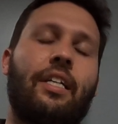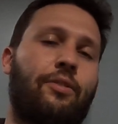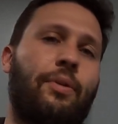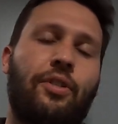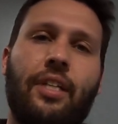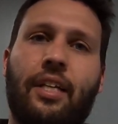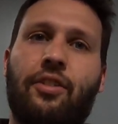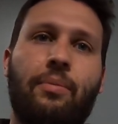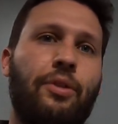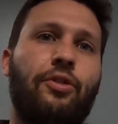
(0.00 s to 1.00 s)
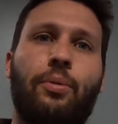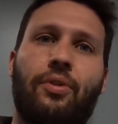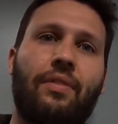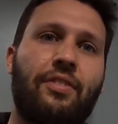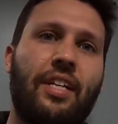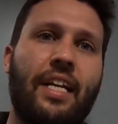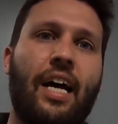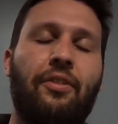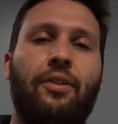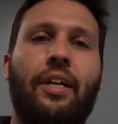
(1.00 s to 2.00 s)
especially like some YouTubers I even see
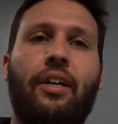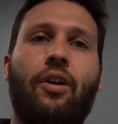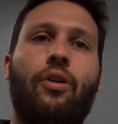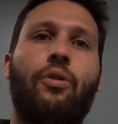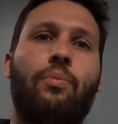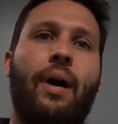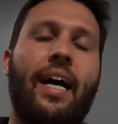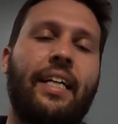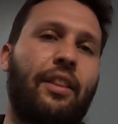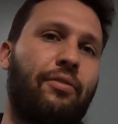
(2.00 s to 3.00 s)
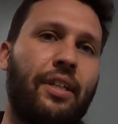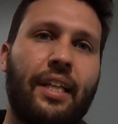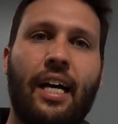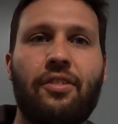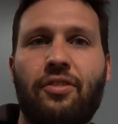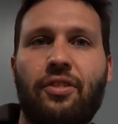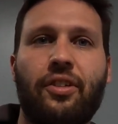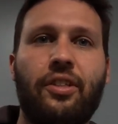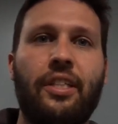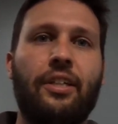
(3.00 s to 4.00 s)
now, they're like, oh, buying at 3,000 is a
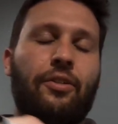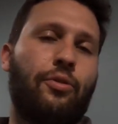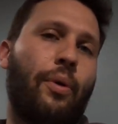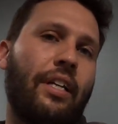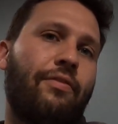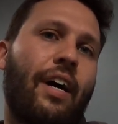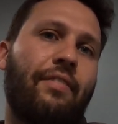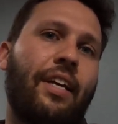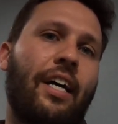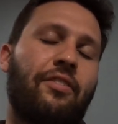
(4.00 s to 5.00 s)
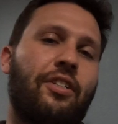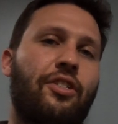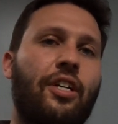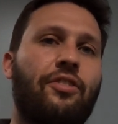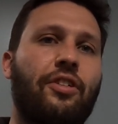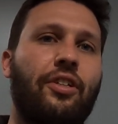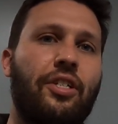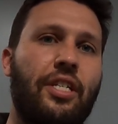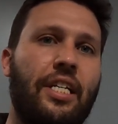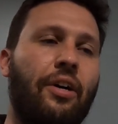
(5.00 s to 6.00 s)
good deal, 25,000 a share is a
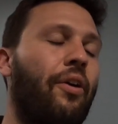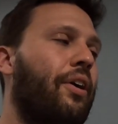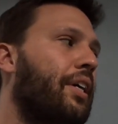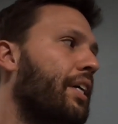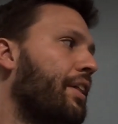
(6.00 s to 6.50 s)
good deal.